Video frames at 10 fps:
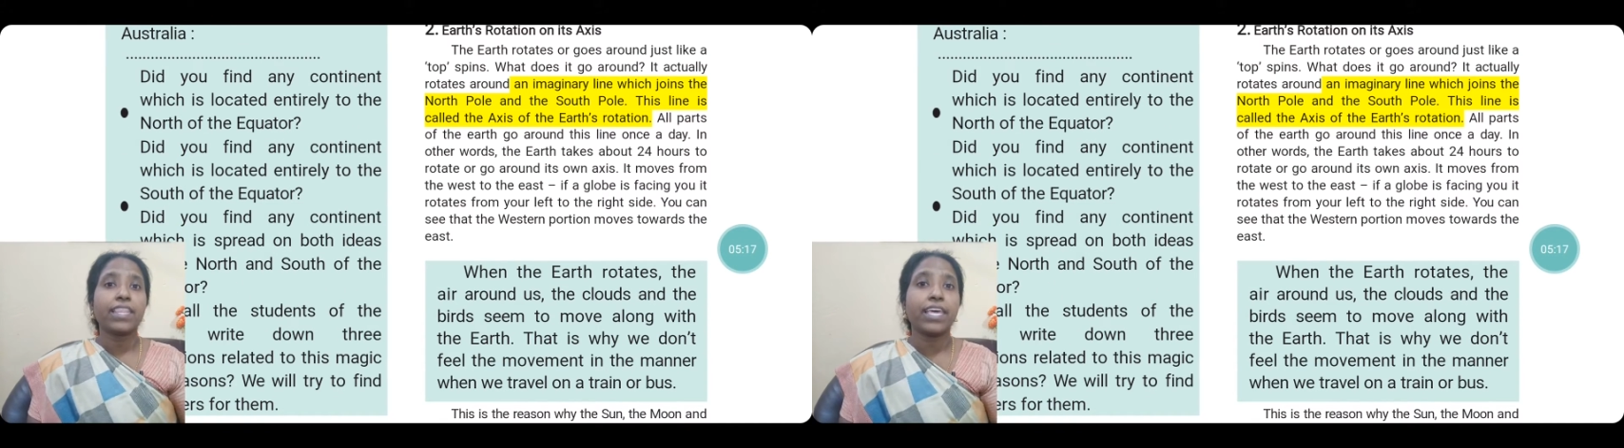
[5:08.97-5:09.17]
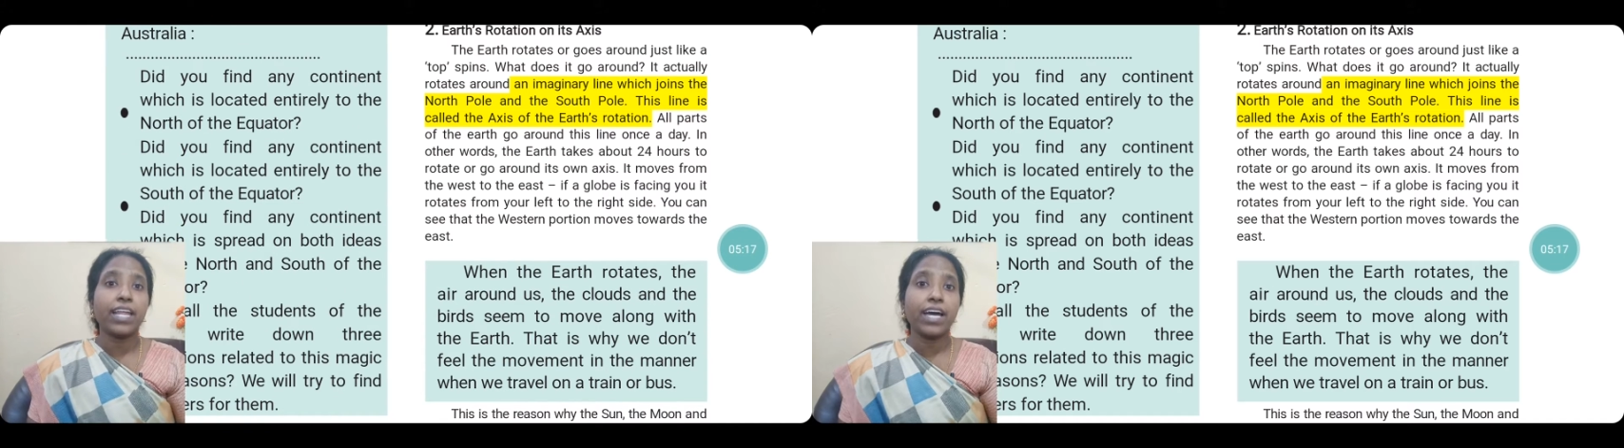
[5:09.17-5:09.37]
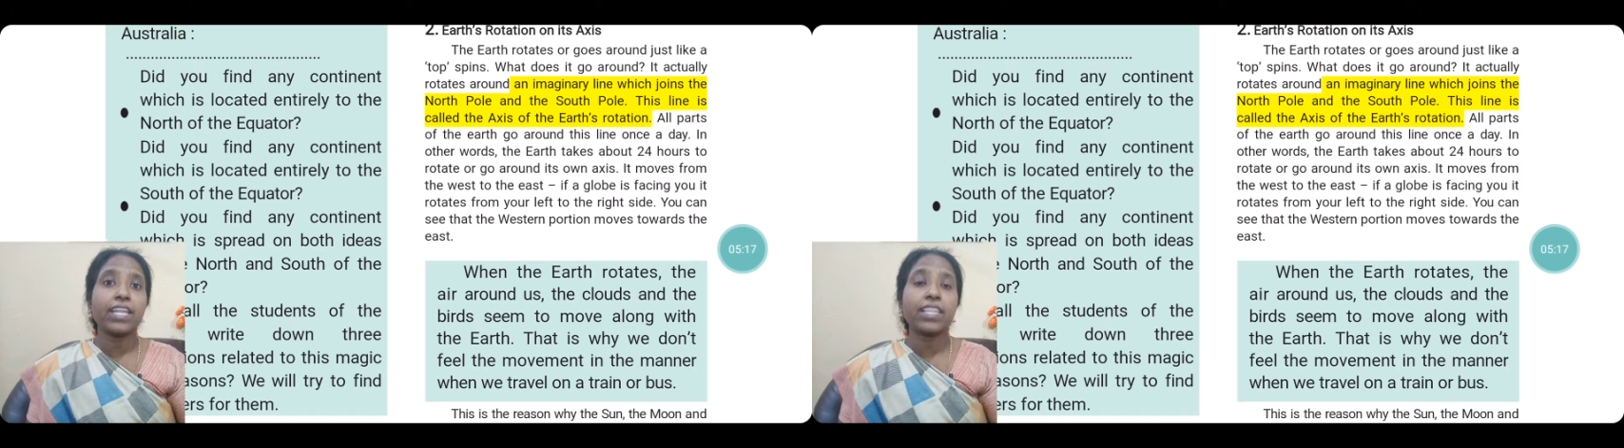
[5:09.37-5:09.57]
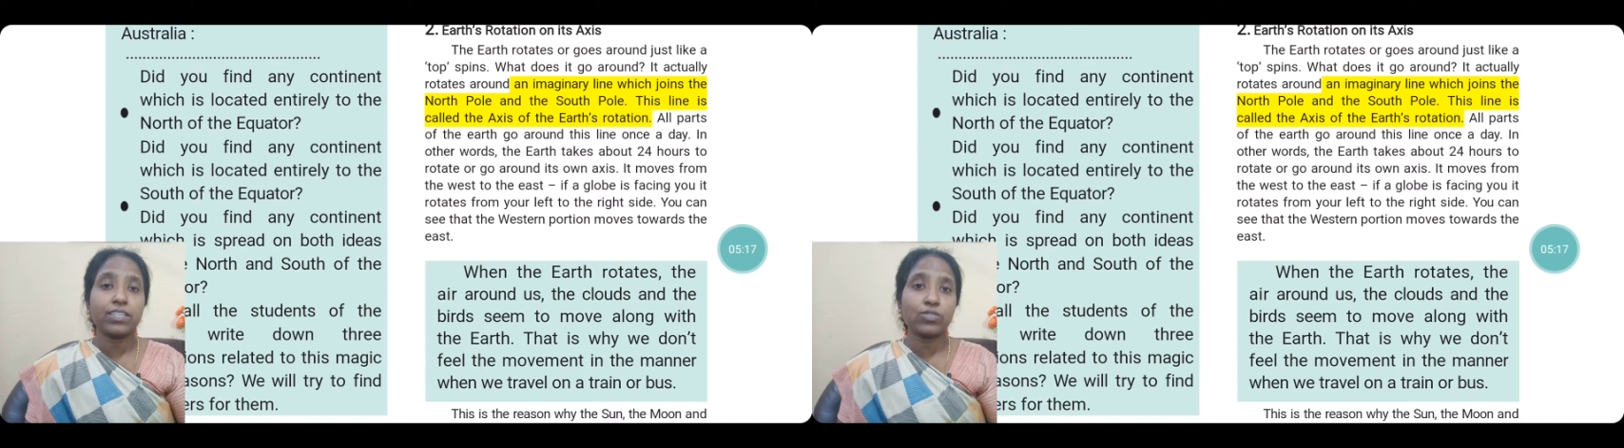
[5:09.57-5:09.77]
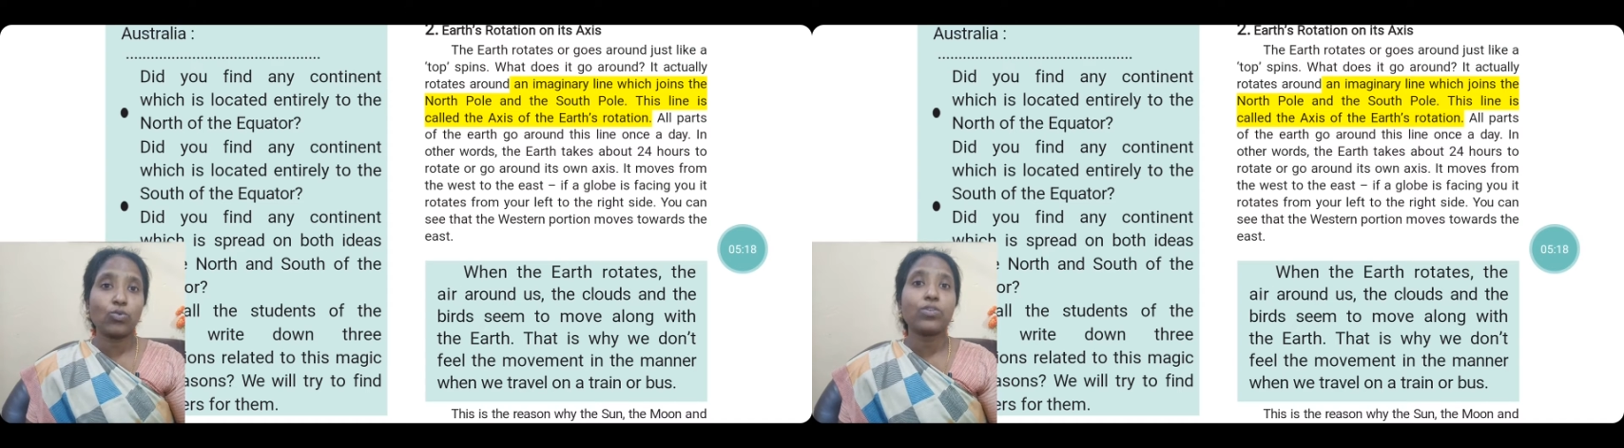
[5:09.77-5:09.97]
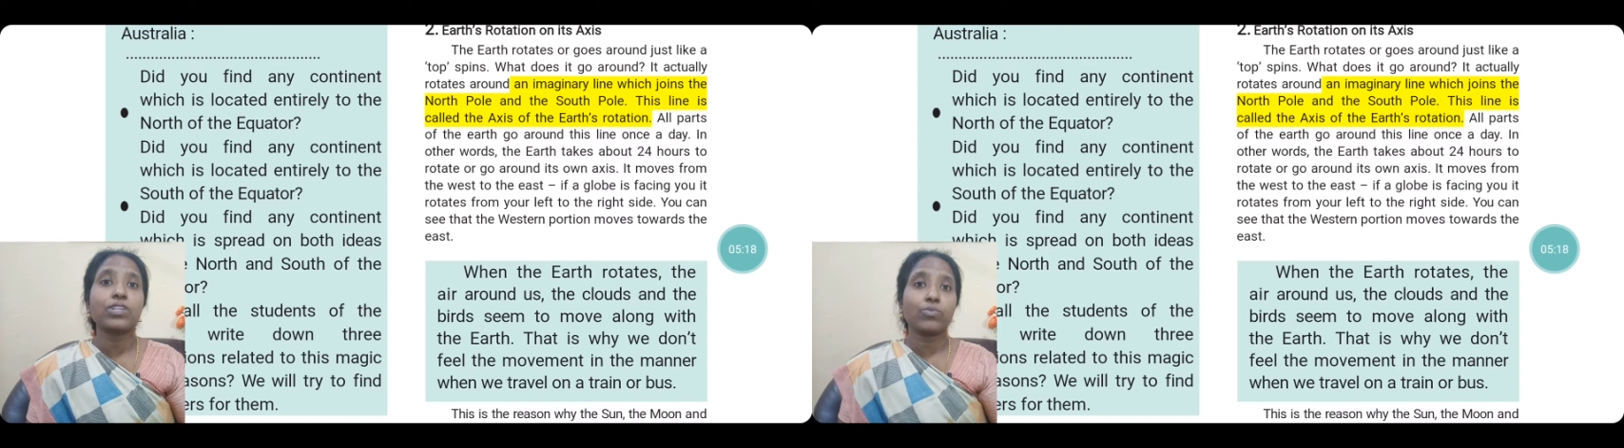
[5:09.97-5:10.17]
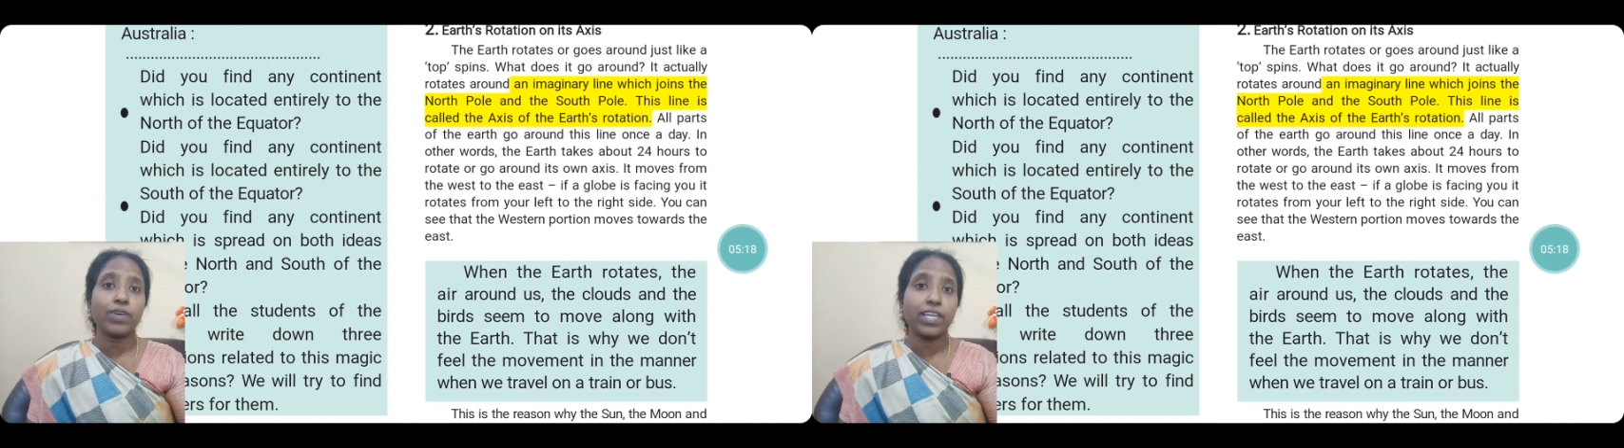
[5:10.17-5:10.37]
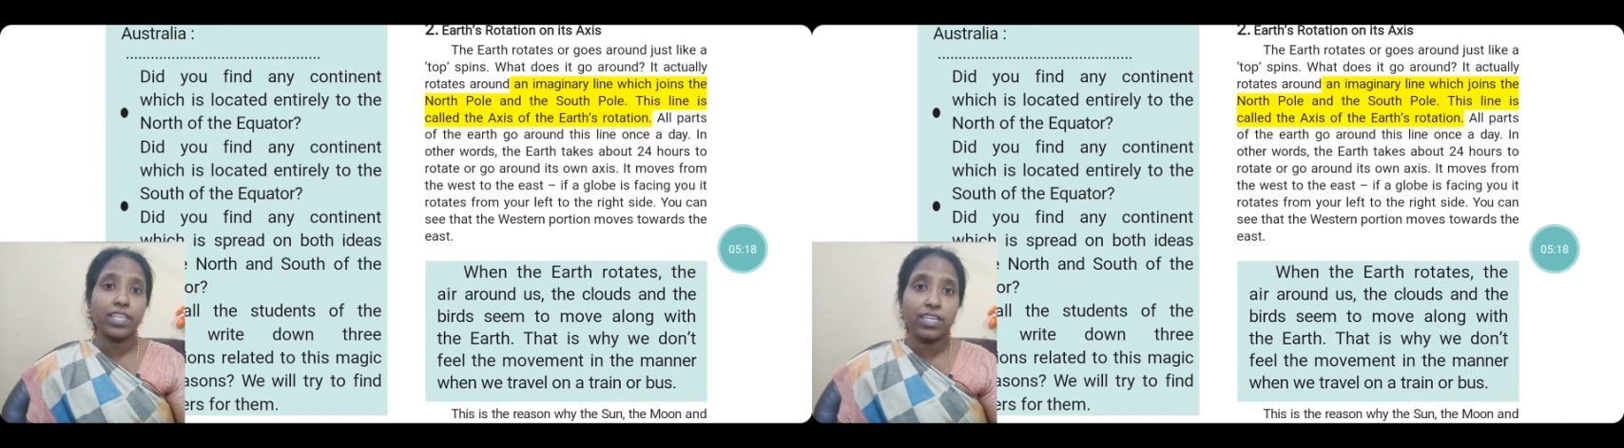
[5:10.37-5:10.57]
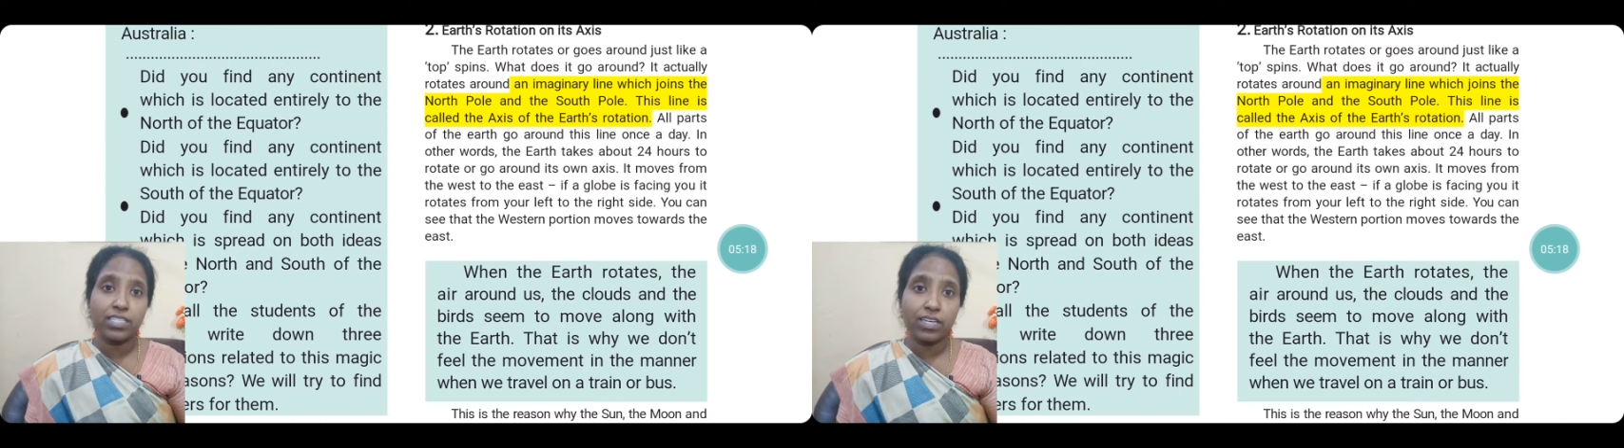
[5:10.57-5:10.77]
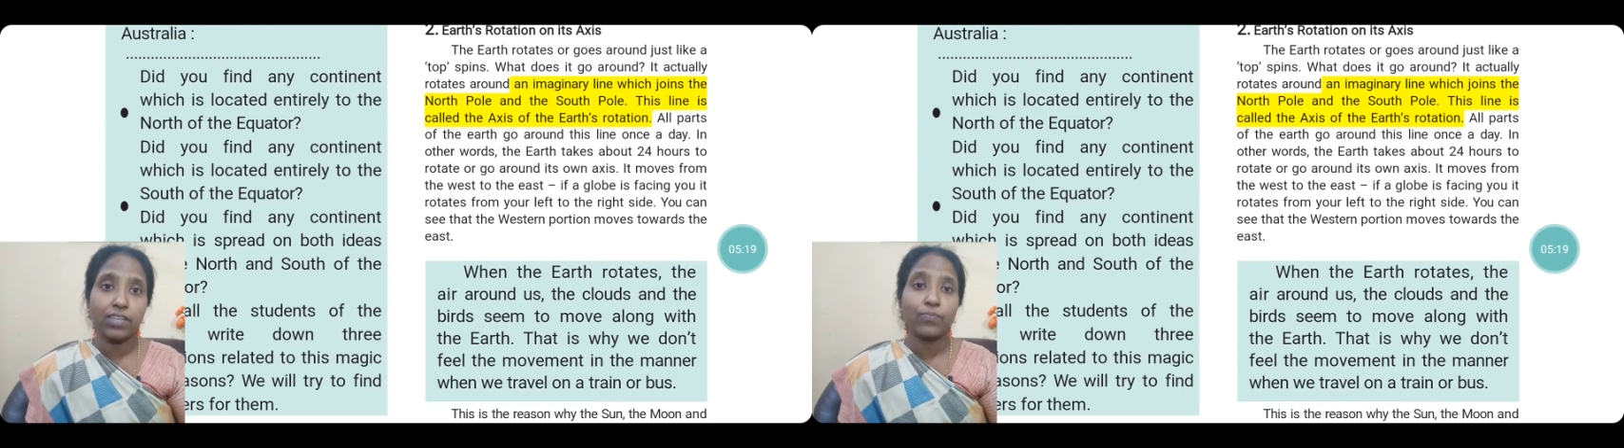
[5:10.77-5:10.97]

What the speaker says: there are the zones where the